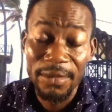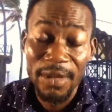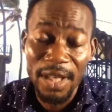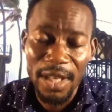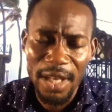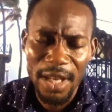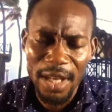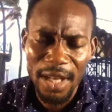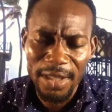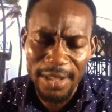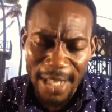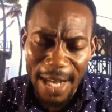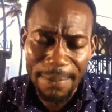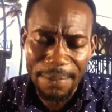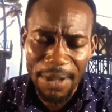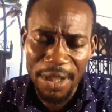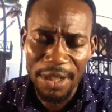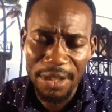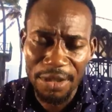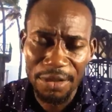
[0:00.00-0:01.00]
uh,
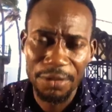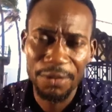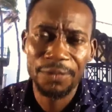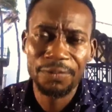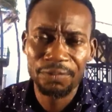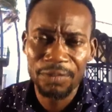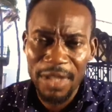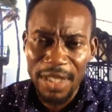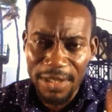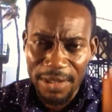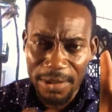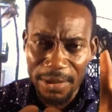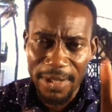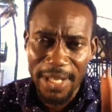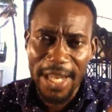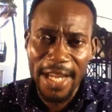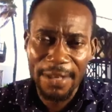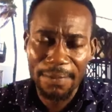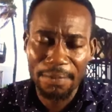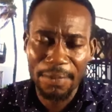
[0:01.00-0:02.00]
tap into. So
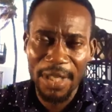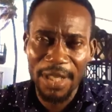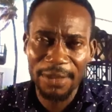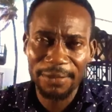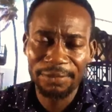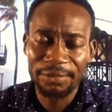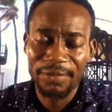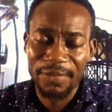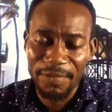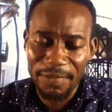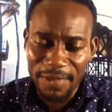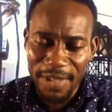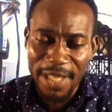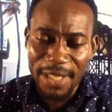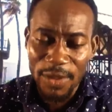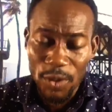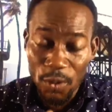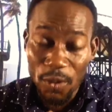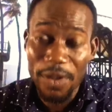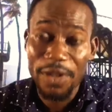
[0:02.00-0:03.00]
get me,
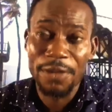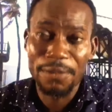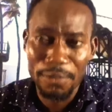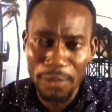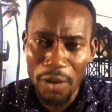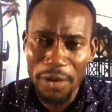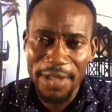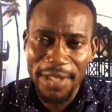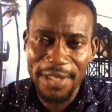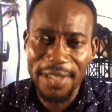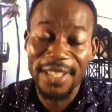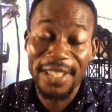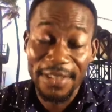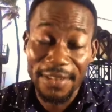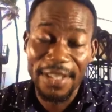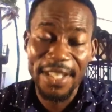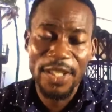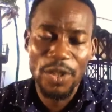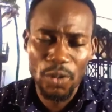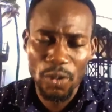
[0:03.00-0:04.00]
this was Moses,
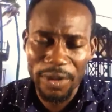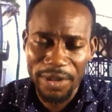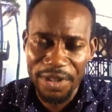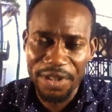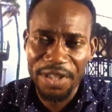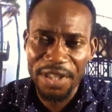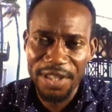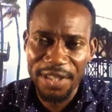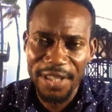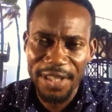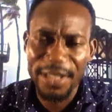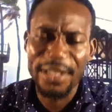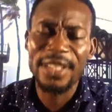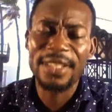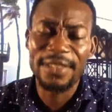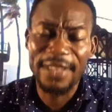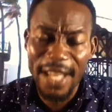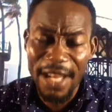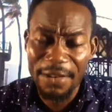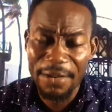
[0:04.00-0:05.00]
this was Jesus.
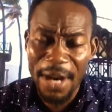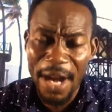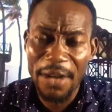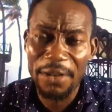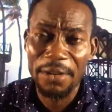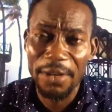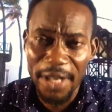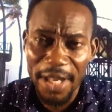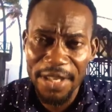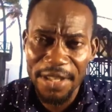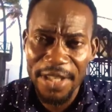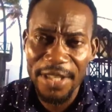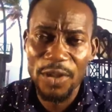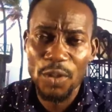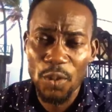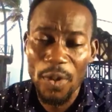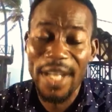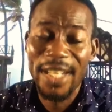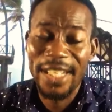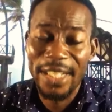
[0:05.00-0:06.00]
There are occasions
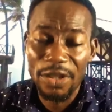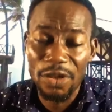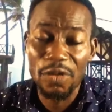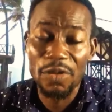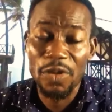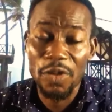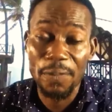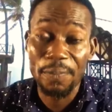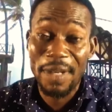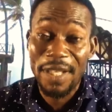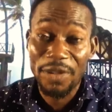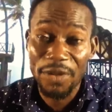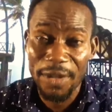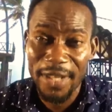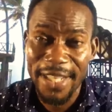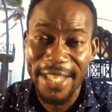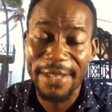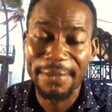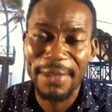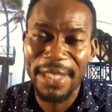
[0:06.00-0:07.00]
where they do
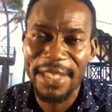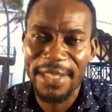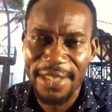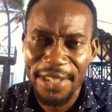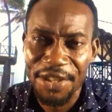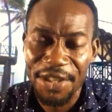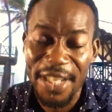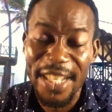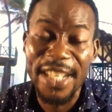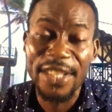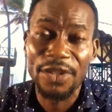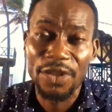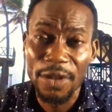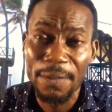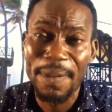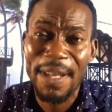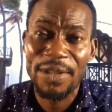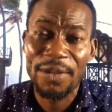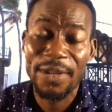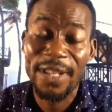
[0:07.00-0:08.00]
supersonic meditation. In
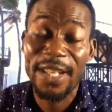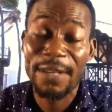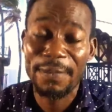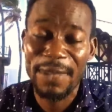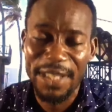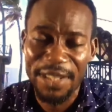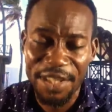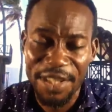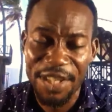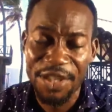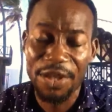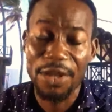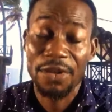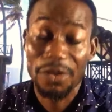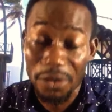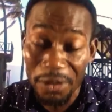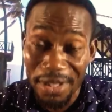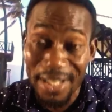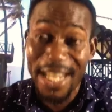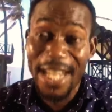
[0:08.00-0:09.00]
supersonic meditation,
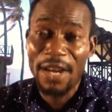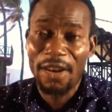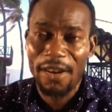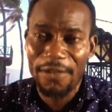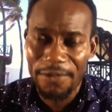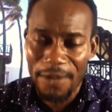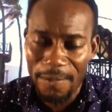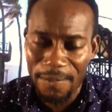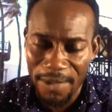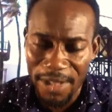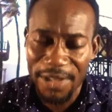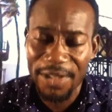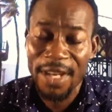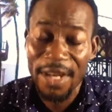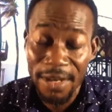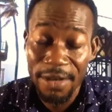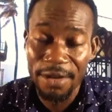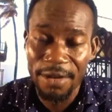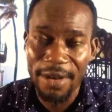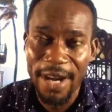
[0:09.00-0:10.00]
you take off from this
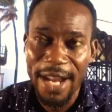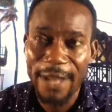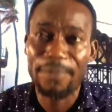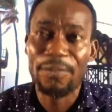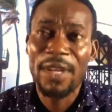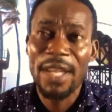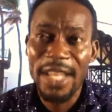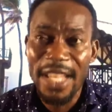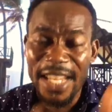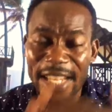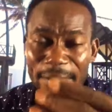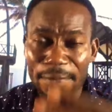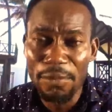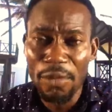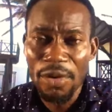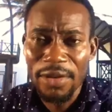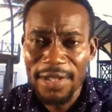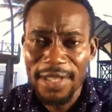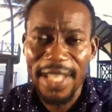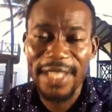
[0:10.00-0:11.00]
realm. In
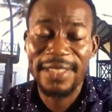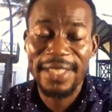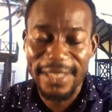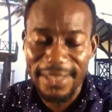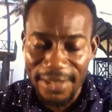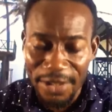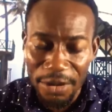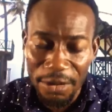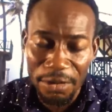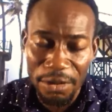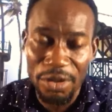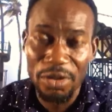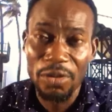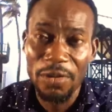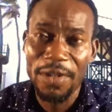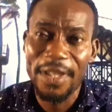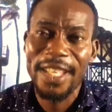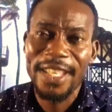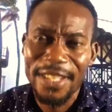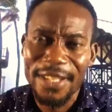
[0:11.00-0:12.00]
most cases, you do
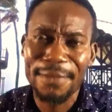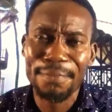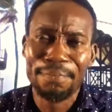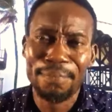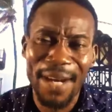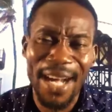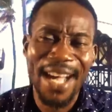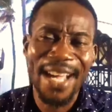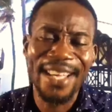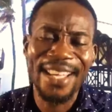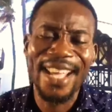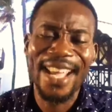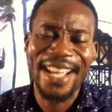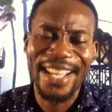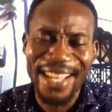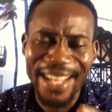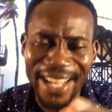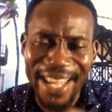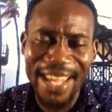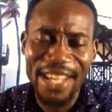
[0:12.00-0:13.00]
this by
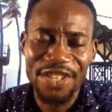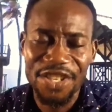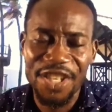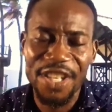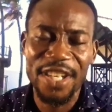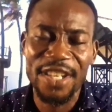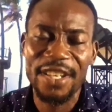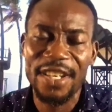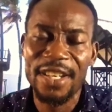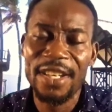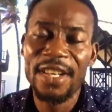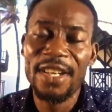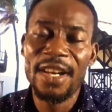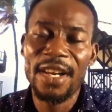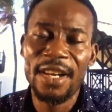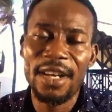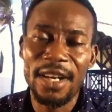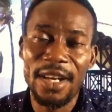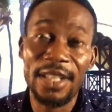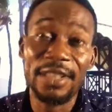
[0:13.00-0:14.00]
engaging
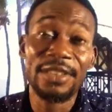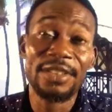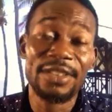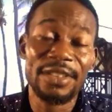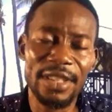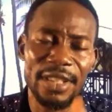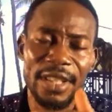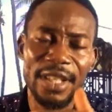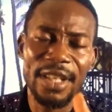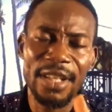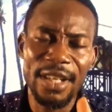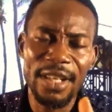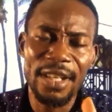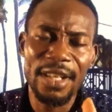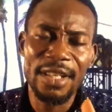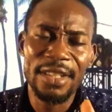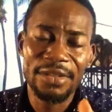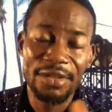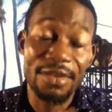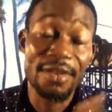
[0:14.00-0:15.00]
uh, uh
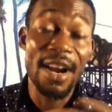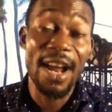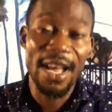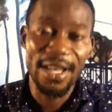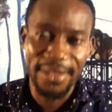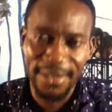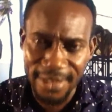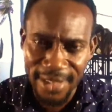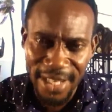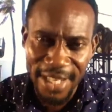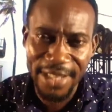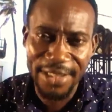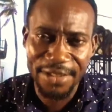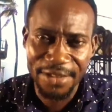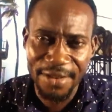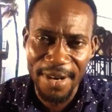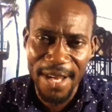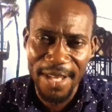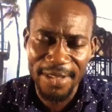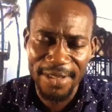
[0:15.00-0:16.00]
trance, in
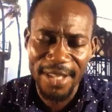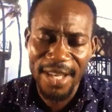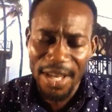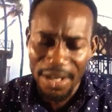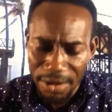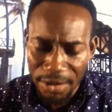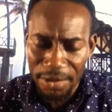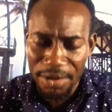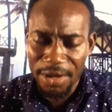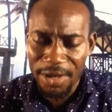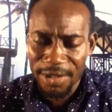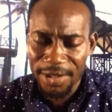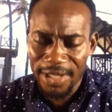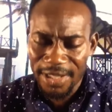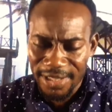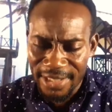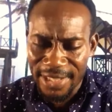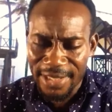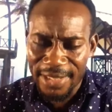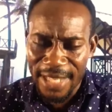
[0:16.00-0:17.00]
trance. You just
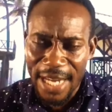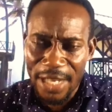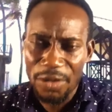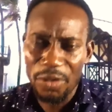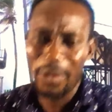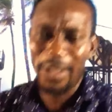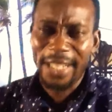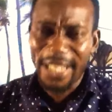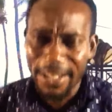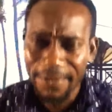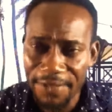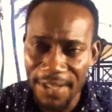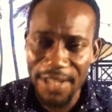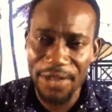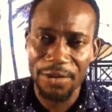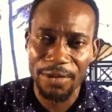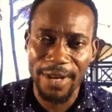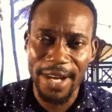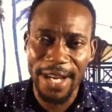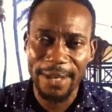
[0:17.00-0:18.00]
decide to leave this
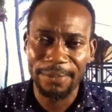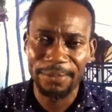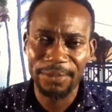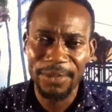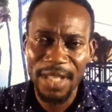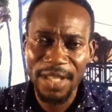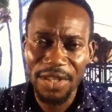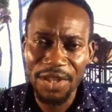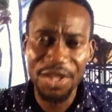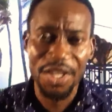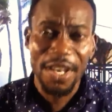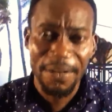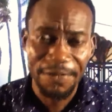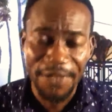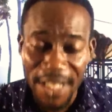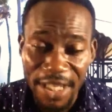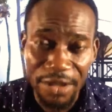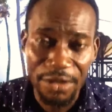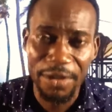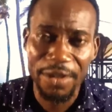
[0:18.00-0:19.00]
realm shift
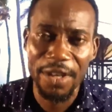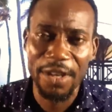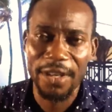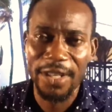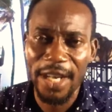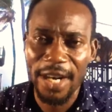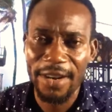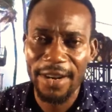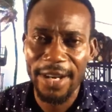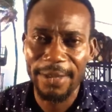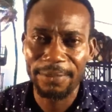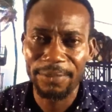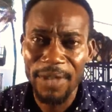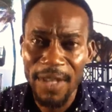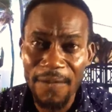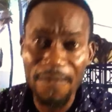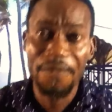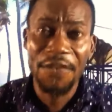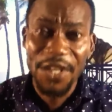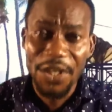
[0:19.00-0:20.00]
into the other realm,
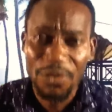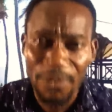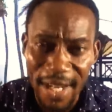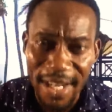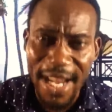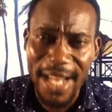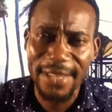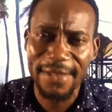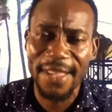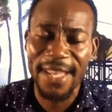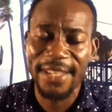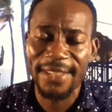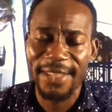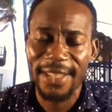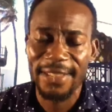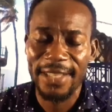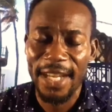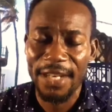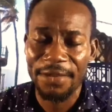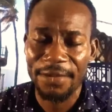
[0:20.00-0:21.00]
visualize things
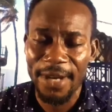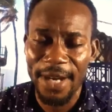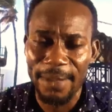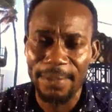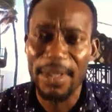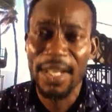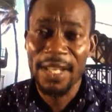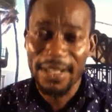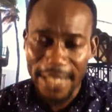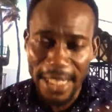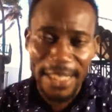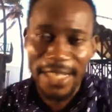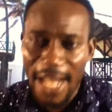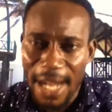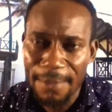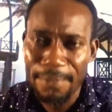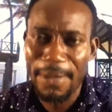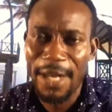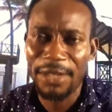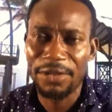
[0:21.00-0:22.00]
in that realm, then
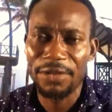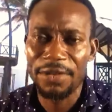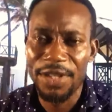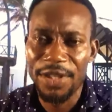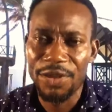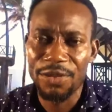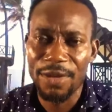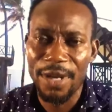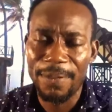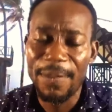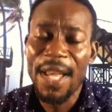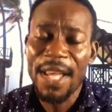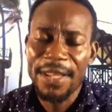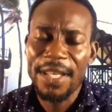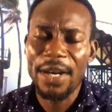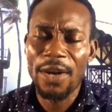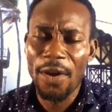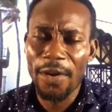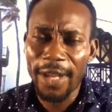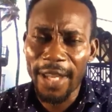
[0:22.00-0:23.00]
come back to this realm.
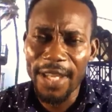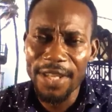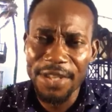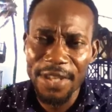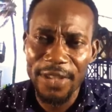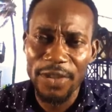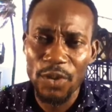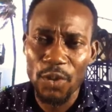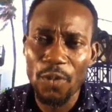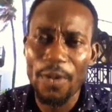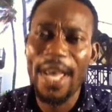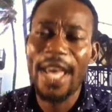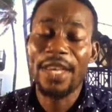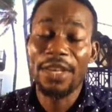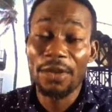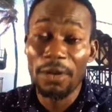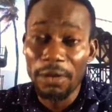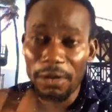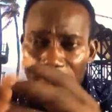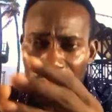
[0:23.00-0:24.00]
There are occasions where
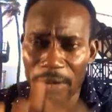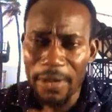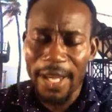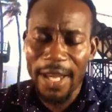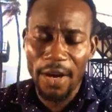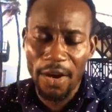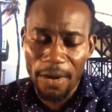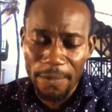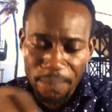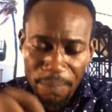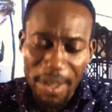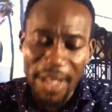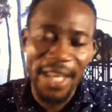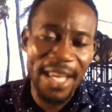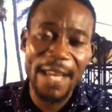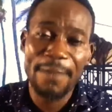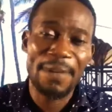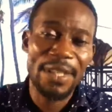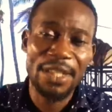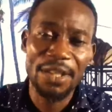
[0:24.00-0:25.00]
you look or
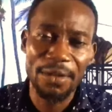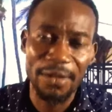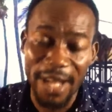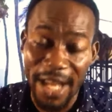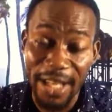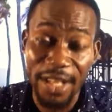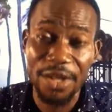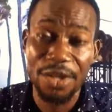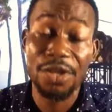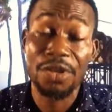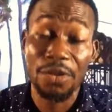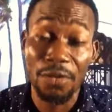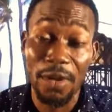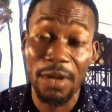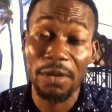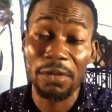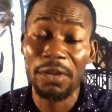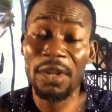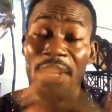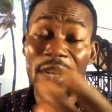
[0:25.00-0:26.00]
pick a particular issue you
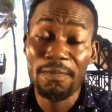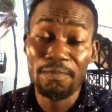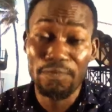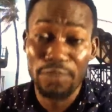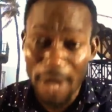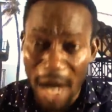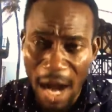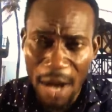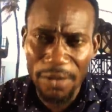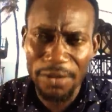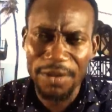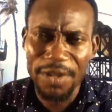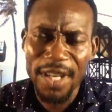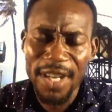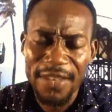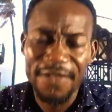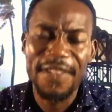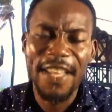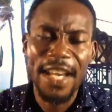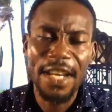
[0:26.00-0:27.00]
want to browse,
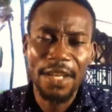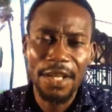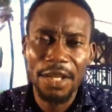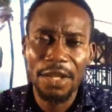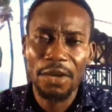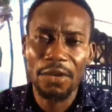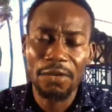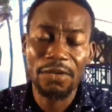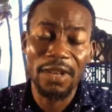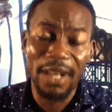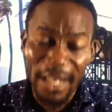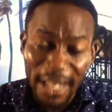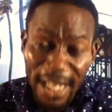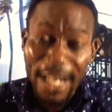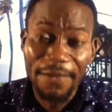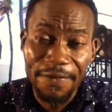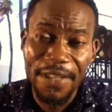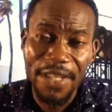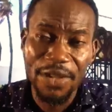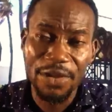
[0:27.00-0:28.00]
then you
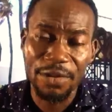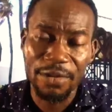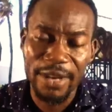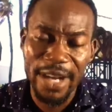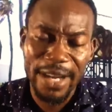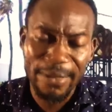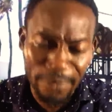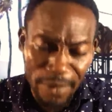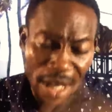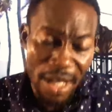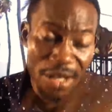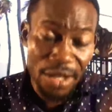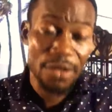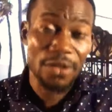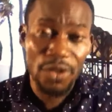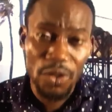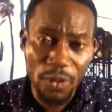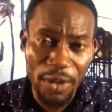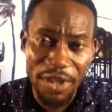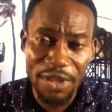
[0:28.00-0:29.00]
leave this realm, you
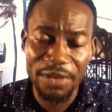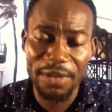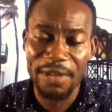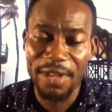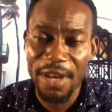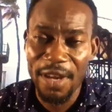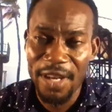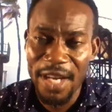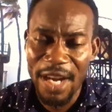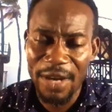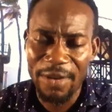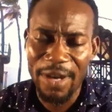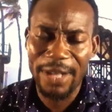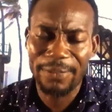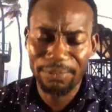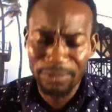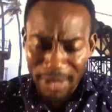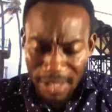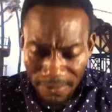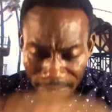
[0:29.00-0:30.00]
switch to the other
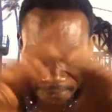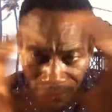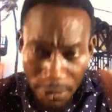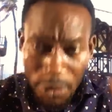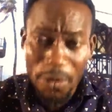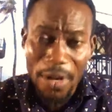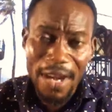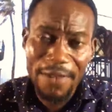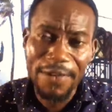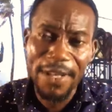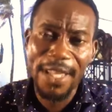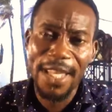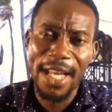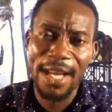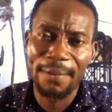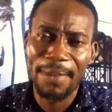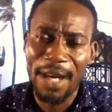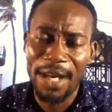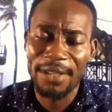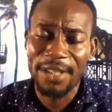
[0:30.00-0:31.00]
realm, view everything
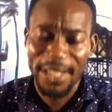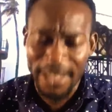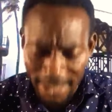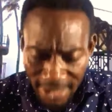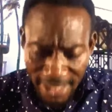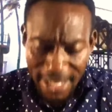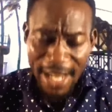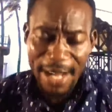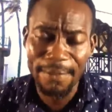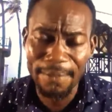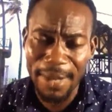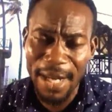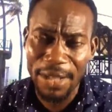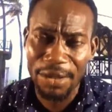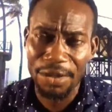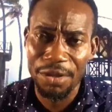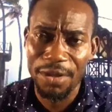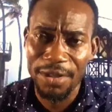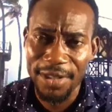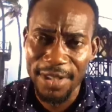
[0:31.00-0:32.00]
about it, come back
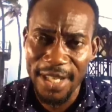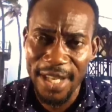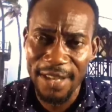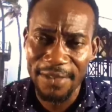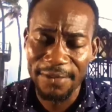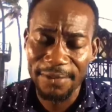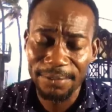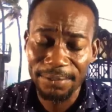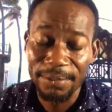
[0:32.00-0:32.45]
to yourself.